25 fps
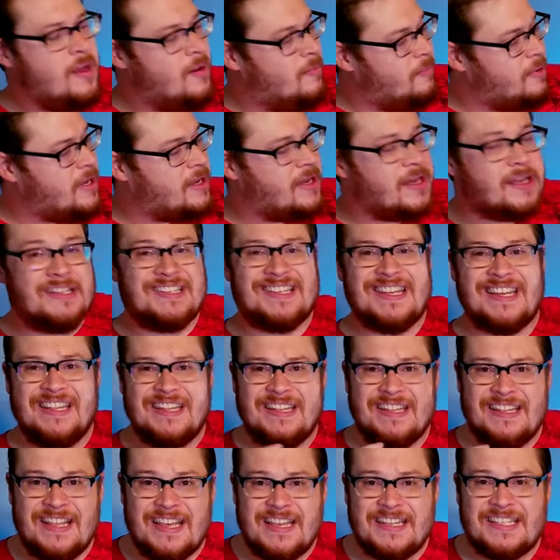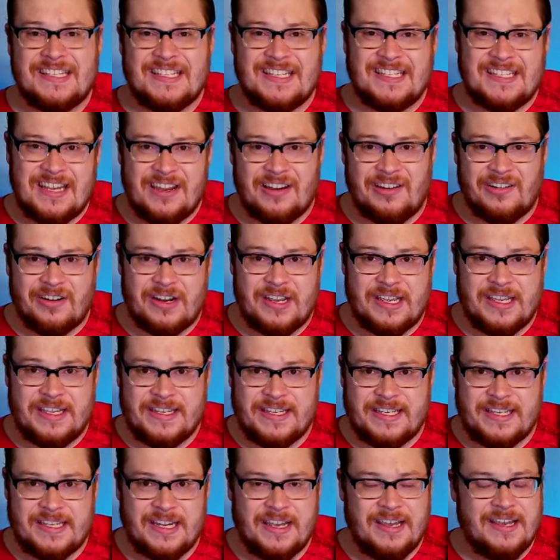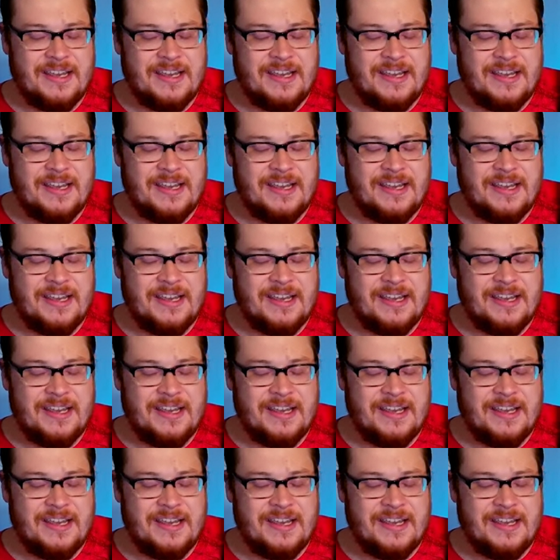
because in this series,